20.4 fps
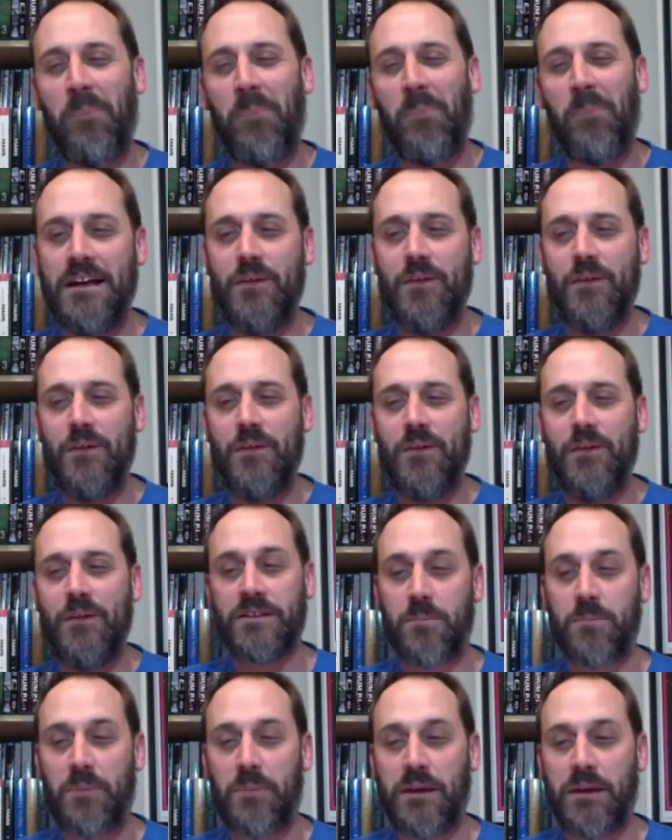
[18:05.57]
we cut
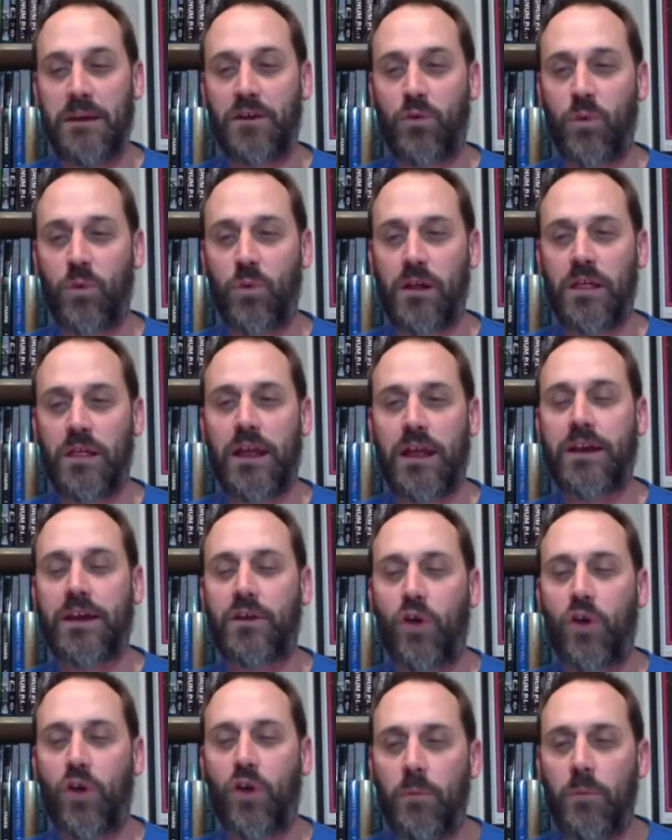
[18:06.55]
to Peter Quill, and I
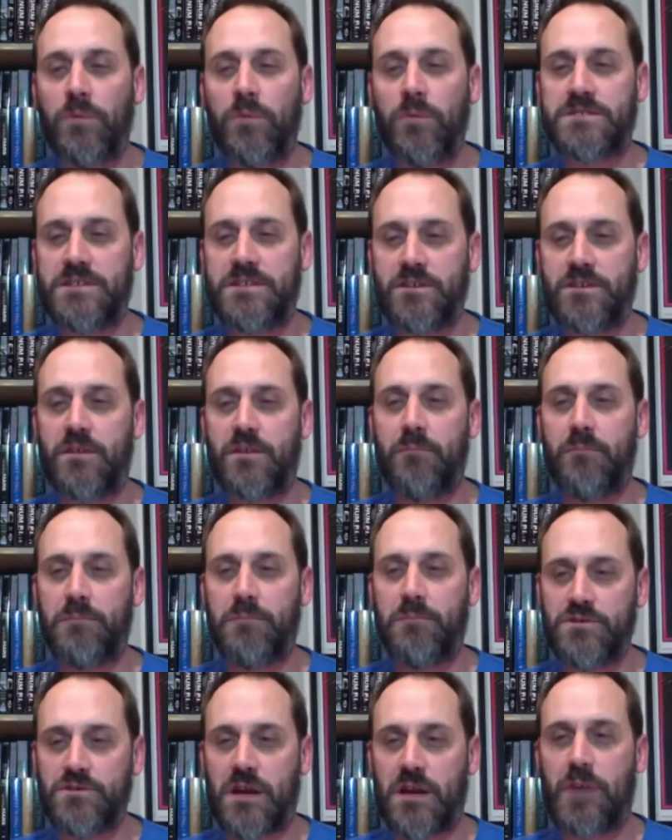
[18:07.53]
could almost hear the
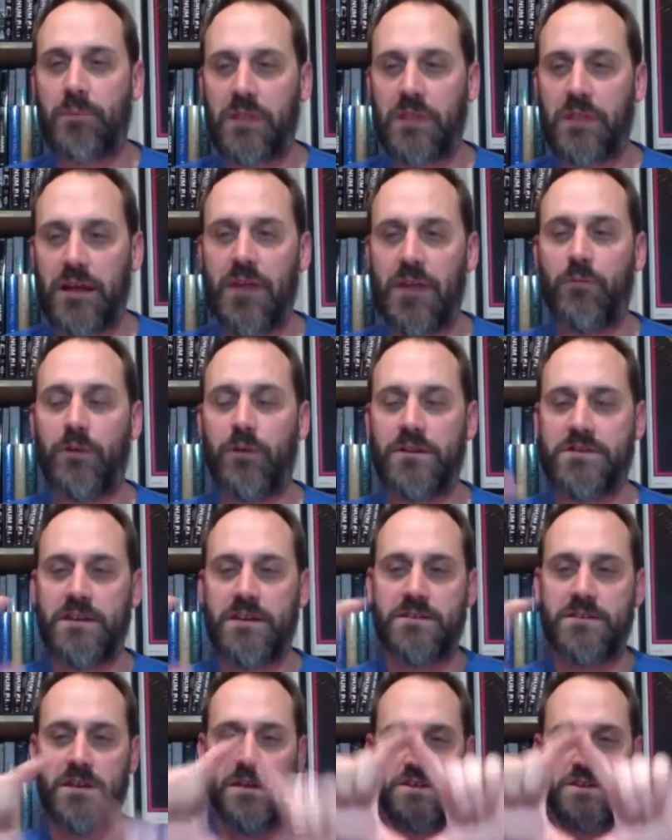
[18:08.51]
music playing where it says space.